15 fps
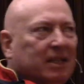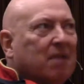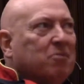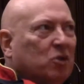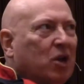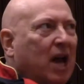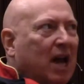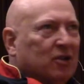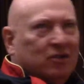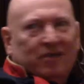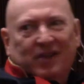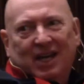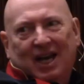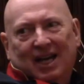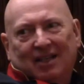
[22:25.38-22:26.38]
I'm in the house of
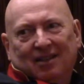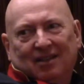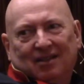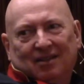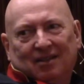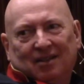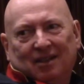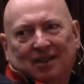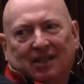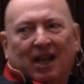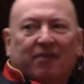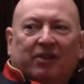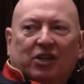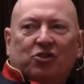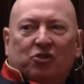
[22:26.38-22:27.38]
God. I think
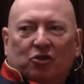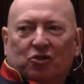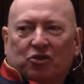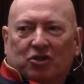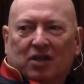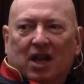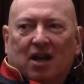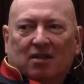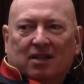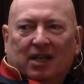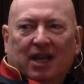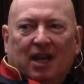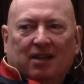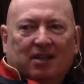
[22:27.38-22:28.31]
every church is a house of God.